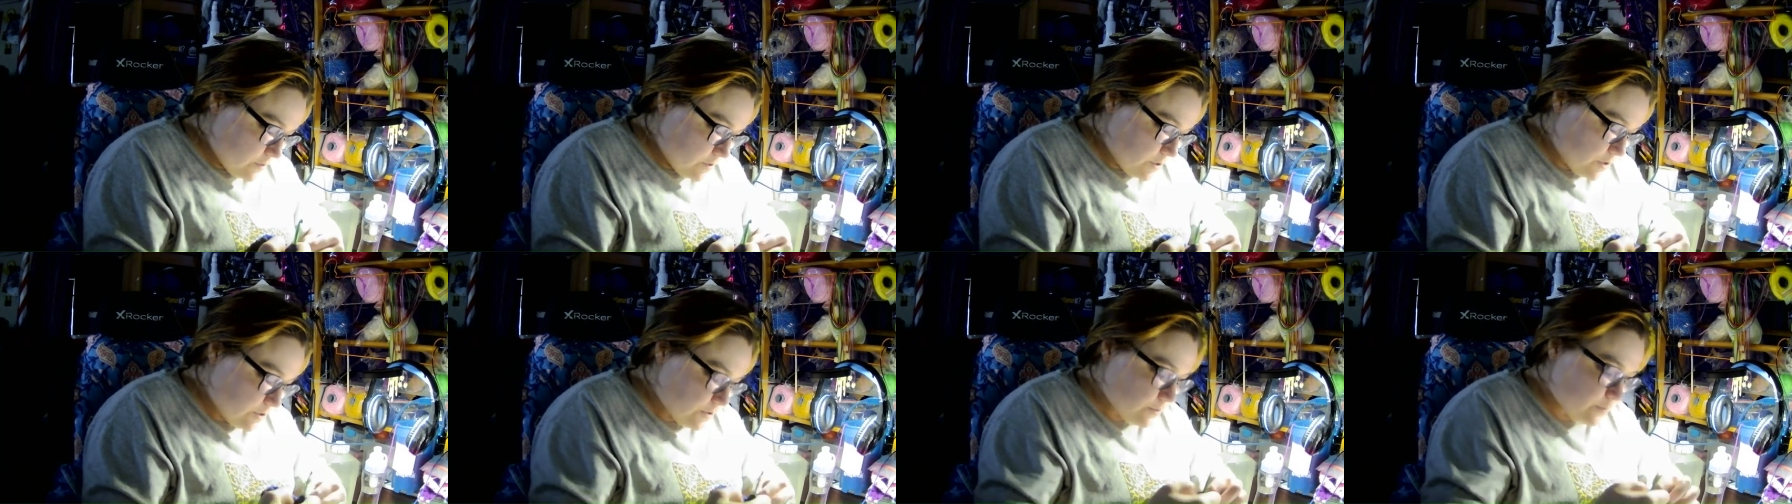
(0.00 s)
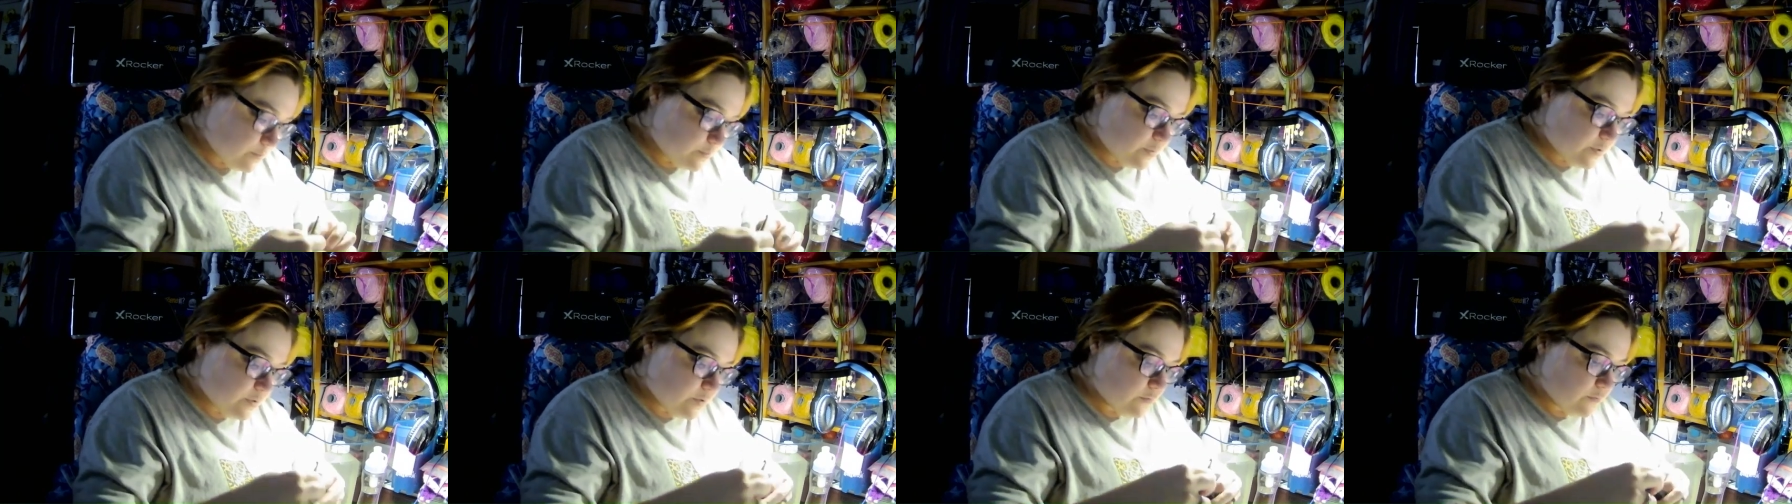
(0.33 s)
So it
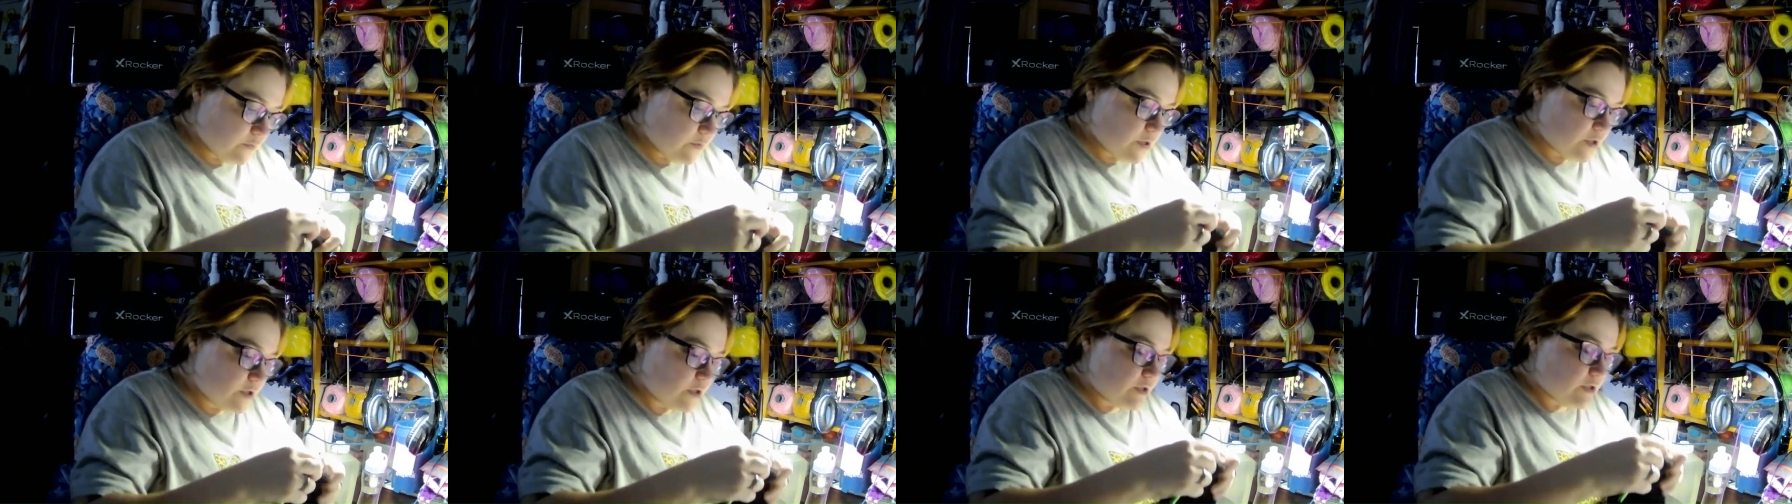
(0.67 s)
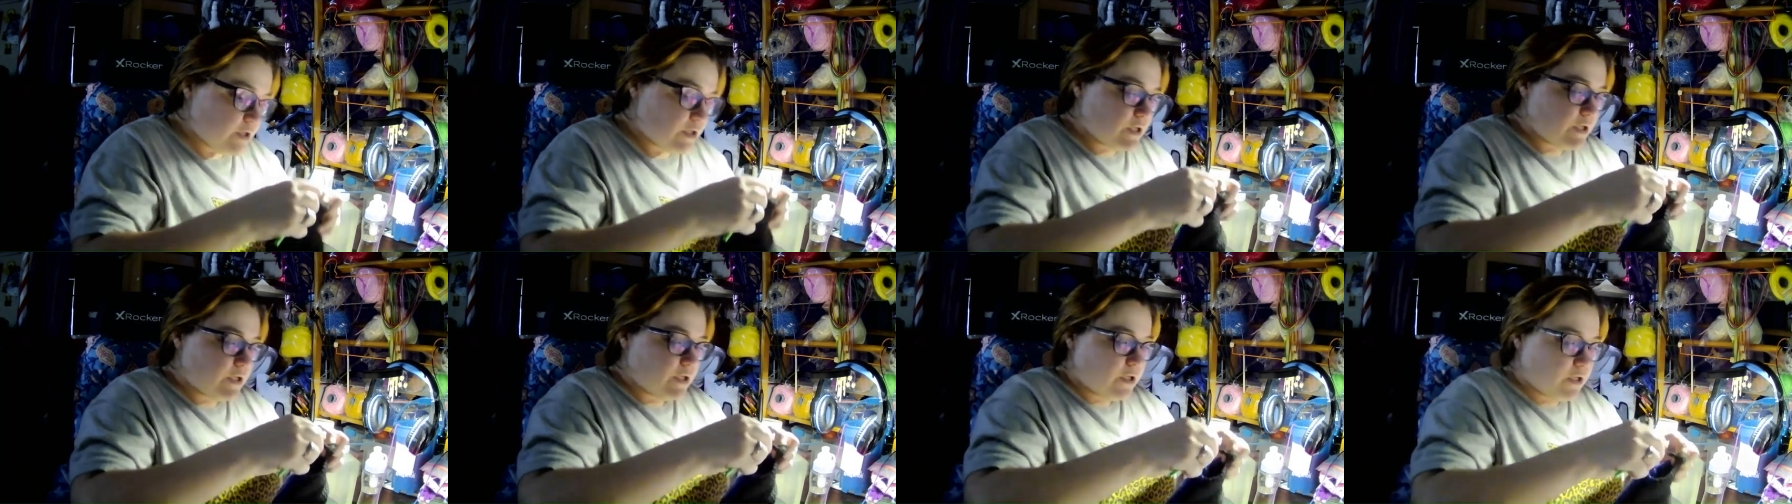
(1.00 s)
should be right
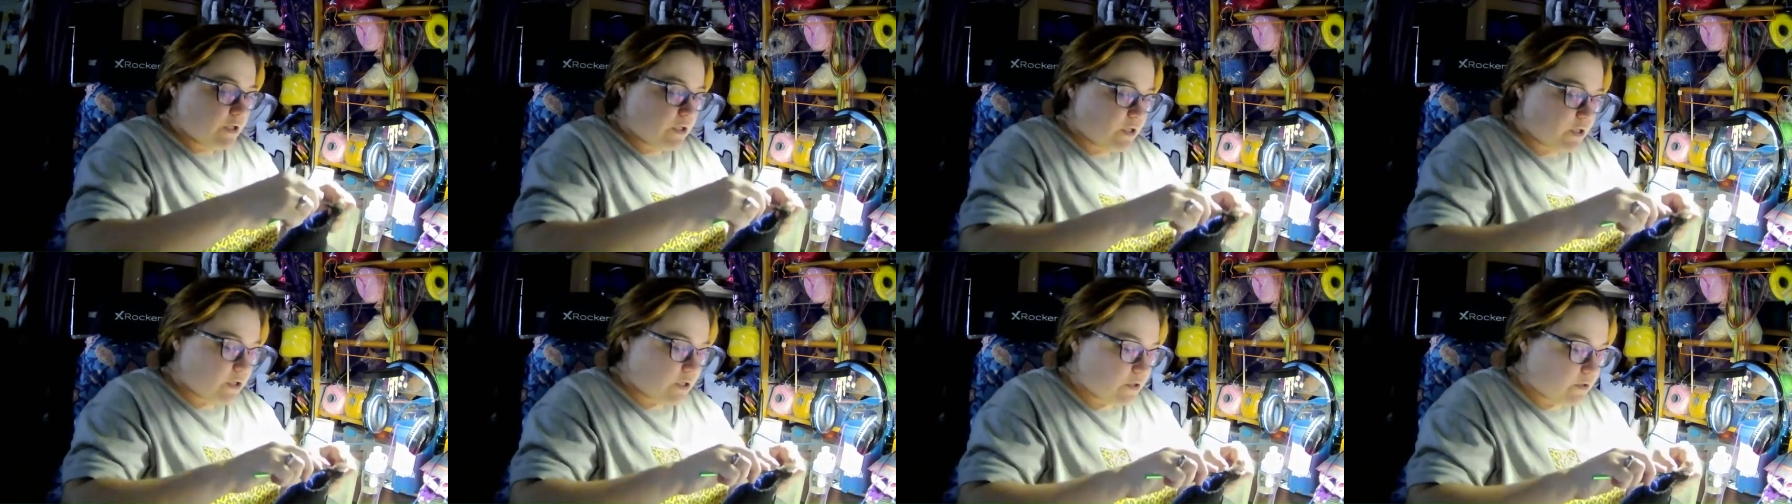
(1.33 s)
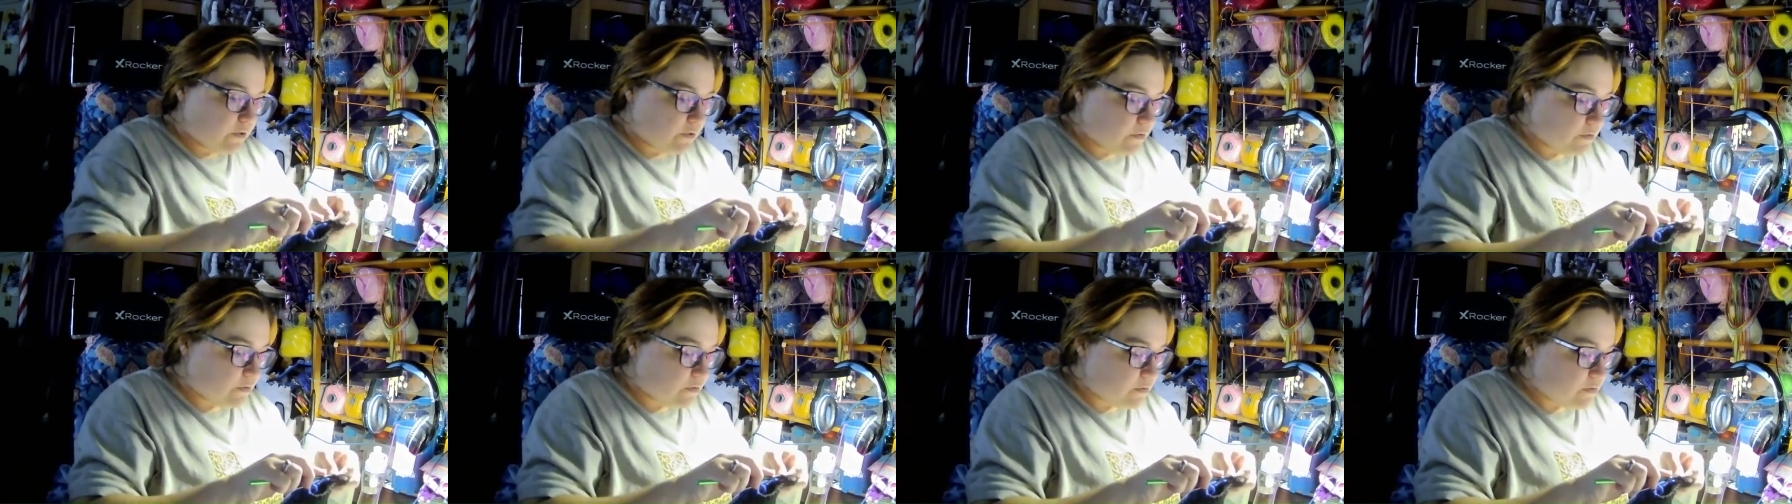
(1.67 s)

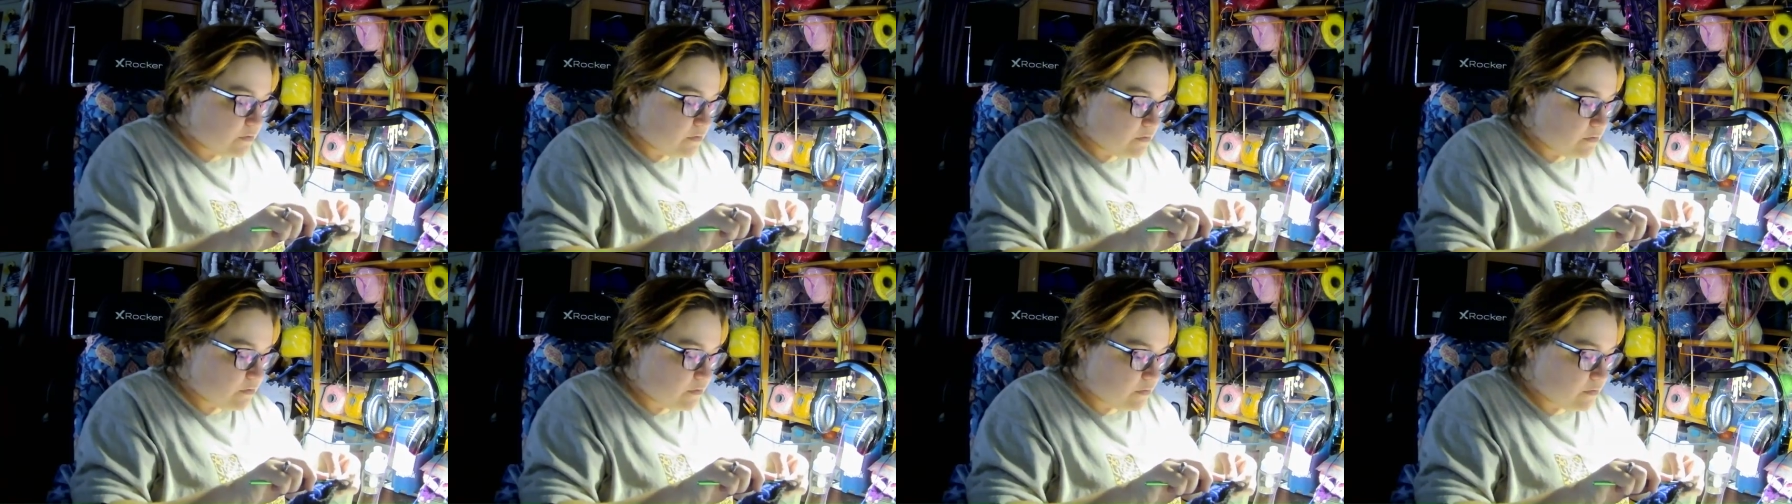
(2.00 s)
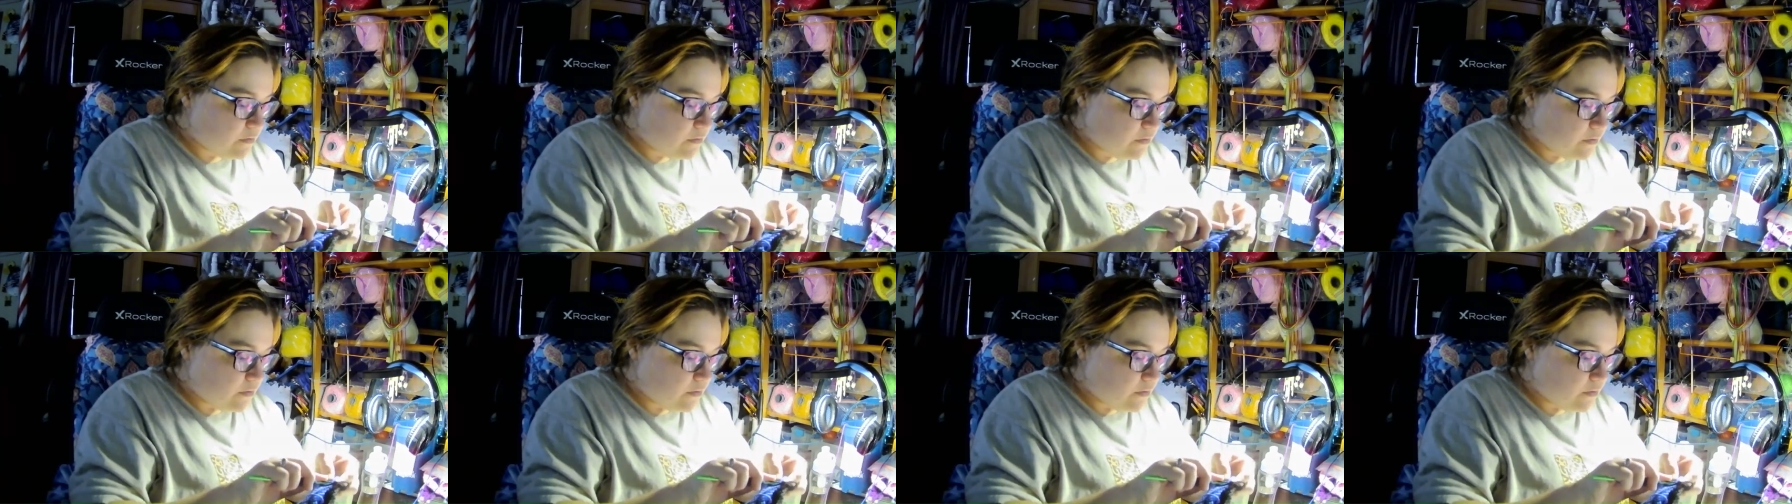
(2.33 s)
here.